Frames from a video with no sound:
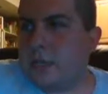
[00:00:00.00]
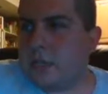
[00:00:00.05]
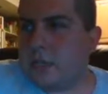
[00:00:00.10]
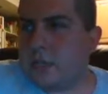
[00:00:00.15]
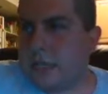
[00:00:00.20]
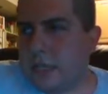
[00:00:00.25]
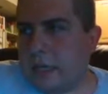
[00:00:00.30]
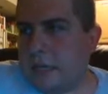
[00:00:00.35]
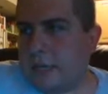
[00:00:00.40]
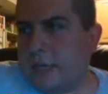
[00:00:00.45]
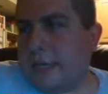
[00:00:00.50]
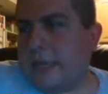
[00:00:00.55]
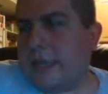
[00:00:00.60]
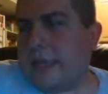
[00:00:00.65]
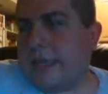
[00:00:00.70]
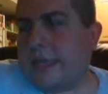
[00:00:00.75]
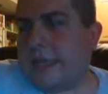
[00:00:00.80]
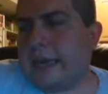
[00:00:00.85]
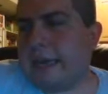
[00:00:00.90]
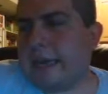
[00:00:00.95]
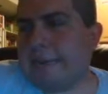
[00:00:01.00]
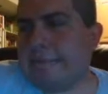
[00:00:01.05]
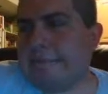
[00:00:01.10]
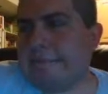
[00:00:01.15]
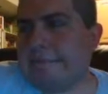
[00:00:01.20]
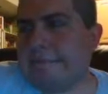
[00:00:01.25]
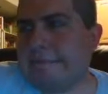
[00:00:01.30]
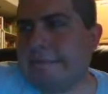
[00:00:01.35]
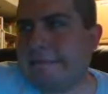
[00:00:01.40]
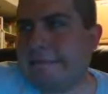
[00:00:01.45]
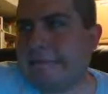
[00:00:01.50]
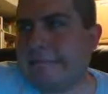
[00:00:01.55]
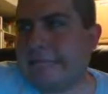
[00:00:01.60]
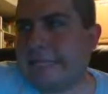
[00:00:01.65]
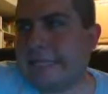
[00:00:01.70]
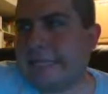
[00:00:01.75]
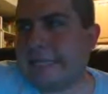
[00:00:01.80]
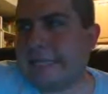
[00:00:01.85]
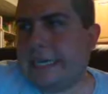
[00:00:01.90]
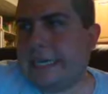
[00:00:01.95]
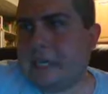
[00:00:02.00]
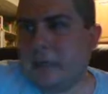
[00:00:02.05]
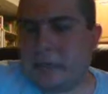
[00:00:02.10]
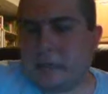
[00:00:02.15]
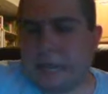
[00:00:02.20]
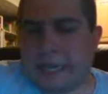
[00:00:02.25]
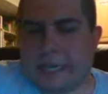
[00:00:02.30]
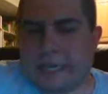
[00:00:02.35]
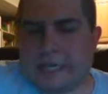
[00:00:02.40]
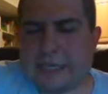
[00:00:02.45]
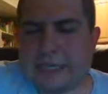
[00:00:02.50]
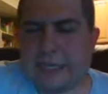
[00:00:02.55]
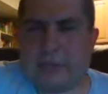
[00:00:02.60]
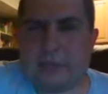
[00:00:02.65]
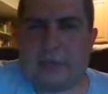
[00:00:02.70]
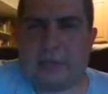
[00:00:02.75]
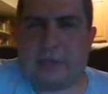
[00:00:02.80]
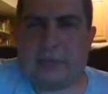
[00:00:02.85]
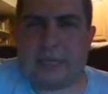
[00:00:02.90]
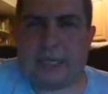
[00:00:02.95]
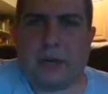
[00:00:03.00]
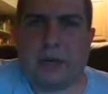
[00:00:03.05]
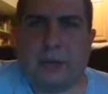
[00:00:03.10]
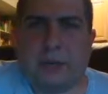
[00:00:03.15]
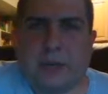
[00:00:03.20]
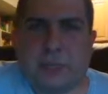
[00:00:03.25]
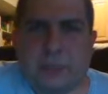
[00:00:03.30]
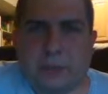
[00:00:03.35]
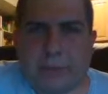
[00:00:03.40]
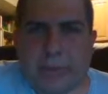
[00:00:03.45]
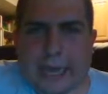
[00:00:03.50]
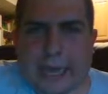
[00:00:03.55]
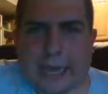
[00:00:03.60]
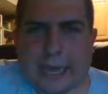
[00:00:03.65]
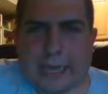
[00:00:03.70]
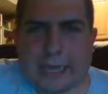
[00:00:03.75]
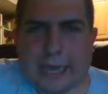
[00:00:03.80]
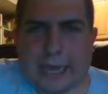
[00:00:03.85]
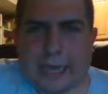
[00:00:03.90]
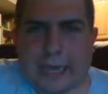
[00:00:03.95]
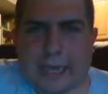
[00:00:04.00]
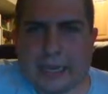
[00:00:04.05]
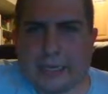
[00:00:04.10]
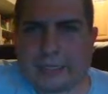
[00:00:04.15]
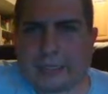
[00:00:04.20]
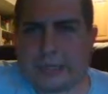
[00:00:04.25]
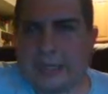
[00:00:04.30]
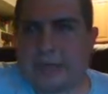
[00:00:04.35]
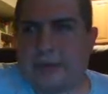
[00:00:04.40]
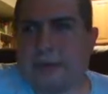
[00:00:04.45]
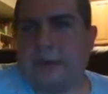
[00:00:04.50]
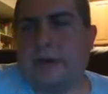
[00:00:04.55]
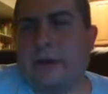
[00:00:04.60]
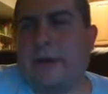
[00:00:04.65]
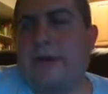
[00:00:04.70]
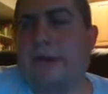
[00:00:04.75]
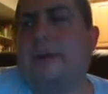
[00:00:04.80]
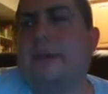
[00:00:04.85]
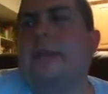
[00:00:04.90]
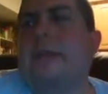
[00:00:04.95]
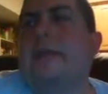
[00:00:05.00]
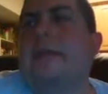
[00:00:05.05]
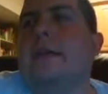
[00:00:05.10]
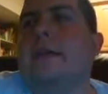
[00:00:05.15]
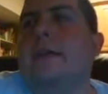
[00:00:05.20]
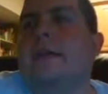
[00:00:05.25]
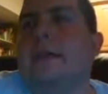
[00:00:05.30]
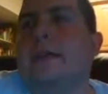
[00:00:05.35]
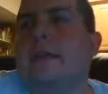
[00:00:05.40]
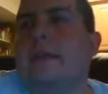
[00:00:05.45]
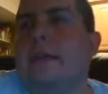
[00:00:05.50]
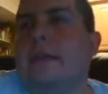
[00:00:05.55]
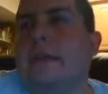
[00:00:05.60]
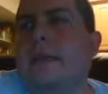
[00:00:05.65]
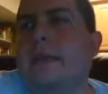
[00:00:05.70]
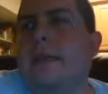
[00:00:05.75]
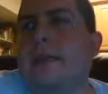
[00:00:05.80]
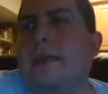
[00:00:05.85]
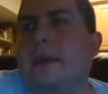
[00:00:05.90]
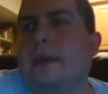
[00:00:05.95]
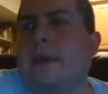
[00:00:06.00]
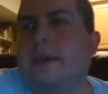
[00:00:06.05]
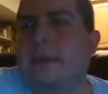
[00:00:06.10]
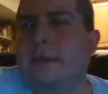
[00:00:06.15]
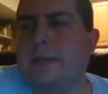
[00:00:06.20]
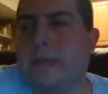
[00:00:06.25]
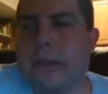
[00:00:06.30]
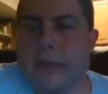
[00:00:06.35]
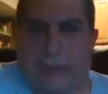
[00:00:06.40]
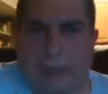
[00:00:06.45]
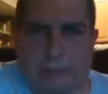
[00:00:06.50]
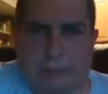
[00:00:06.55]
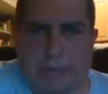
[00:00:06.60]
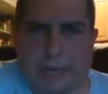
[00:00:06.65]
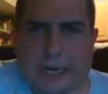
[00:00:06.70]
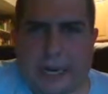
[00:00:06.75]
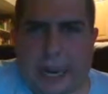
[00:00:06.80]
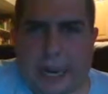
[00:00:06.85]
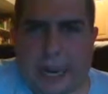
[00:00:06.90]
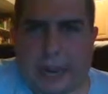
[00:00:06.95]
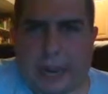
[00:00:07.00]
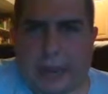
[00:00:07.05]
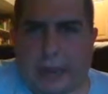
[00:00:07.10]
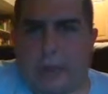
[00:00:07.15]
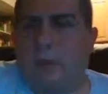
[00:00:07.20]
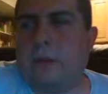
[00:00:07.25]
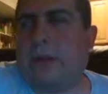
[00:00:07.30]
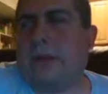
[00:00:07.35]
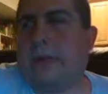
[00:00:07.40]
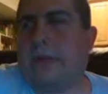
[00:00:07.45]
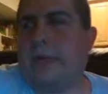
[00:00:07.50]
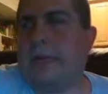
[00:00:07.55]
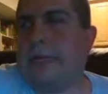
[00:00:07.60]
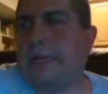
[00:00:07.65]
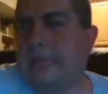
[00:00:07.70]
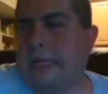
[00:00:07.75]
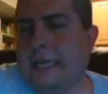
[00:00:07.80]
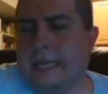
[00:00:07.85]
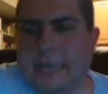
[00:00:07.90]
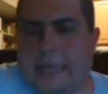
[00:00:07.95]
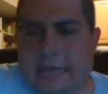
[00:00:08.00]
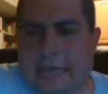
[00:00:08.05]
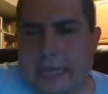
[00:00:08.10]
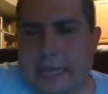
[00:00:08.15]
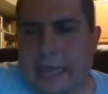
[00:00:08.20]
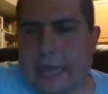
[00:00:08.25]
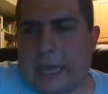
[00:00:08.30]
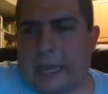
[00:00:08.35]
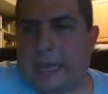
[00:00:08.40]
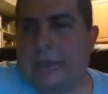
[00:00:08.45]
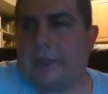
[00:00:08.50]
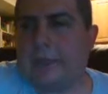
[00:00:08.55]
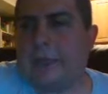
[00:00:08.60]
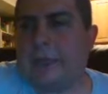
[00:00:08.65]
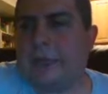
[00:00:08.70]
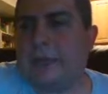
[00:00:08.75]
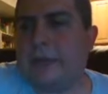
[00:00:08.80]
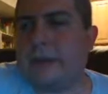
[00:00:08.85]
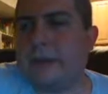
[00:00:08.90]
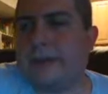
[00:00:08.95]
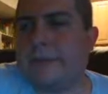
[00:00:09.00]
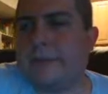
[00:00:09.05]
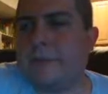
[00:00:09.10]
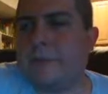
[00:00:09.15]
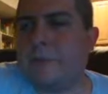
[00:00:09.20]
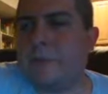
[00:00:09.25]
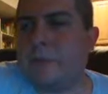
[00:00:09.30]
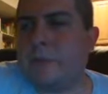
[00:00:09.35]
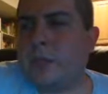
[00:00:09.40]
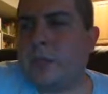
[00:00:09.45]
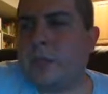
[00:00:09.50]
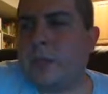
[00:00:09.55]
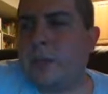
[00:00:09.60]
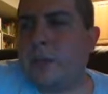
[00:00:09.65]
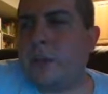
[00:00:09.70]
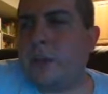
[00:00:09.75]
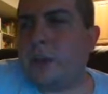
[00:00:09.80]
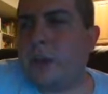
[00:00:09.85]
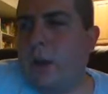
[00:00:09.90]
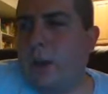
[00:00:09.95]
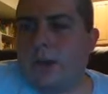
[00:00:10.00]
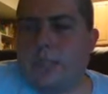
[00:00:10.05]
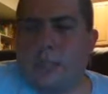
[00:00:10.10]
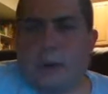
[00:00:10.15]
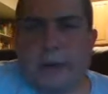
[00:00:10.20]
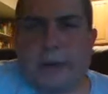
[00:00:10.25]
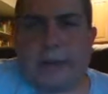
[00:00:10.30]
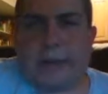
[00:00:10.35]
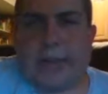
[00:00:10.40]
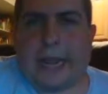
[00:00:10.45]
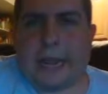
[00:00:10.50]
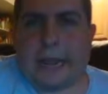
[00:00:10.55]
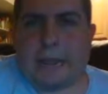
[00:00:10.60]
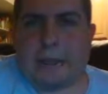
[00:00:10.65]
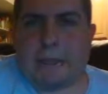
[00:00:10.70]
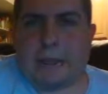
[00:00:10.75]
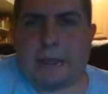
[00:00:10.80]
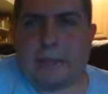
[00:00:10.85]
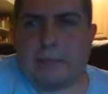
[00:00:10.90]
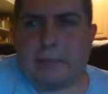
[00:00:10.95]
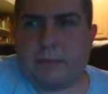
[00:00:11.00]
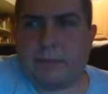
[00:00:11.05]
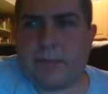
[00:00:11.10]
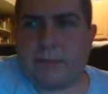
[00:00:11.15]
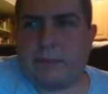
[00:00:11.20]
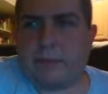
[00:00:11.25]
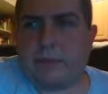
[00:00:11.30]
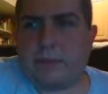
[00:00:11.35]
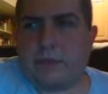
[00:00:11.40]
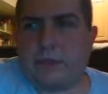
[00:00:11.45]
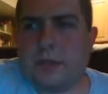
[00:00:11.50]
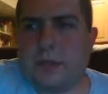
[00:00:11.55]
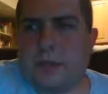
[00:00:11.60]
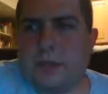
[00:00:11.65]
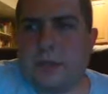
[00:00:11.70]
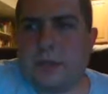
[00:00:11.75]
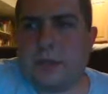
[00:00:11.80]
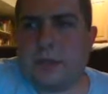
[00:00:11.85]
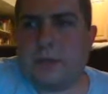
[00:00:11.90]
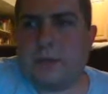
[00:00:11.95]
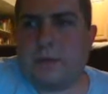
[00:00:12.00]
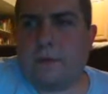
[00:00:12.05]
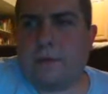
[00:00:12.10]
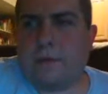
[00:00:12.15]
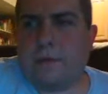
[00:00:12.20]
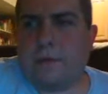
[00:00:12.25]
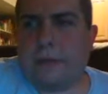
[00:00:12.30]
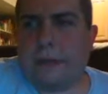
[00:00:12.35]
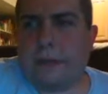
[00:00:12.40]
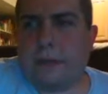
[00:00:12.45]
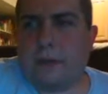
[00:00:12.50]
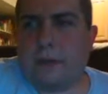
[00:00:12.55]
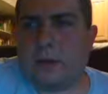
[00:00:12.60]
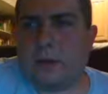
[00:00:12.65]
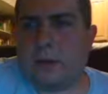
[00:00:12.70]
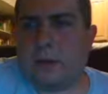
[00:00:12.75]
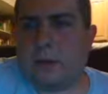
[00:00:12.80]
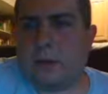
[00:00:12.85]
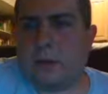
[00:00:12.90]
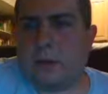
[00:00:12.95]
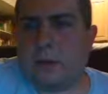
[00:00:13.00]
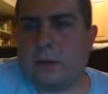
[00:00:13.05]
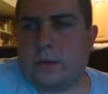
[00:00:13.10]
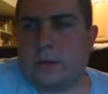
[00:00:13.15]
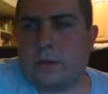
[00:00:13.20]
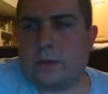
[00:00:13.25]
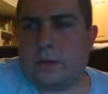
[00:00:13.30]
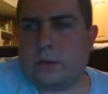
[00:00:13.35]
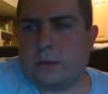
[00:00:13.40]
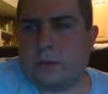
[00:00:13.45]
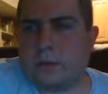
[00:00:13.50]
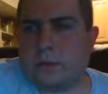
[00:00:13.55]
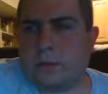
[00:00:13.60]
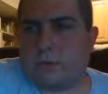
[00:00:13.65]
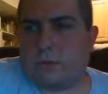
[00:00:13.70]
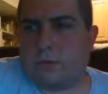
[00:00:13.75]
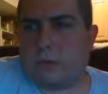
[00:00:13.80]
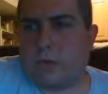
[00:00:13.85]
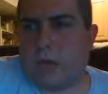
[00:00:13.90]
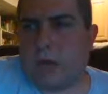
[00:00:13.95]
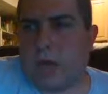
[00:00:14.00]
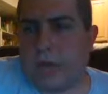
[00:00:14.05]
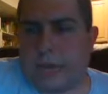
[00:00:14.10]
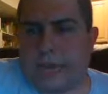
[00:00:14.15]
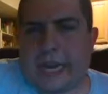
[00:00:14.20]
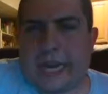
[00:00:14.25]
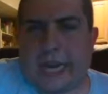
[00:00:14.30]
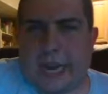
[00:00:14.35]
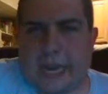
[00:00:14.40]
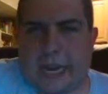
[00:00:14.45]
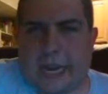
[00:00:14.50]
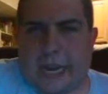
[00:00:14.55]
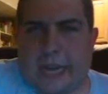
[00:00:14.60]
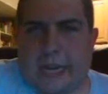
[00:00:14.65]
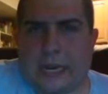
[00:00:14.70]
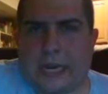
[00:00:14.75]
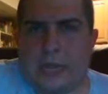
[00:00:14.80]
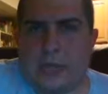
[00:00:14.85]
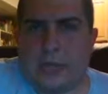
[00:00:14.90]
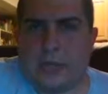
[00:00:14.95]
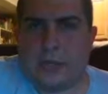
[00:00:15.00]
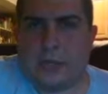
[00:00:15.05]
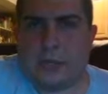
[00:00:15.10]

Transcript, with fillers: still, you're like, oh no, like don't don't do that, guys. Like, or uh don't die on me now or anything like that. I mean, you're you know what's going to happen, but you still feel drawn in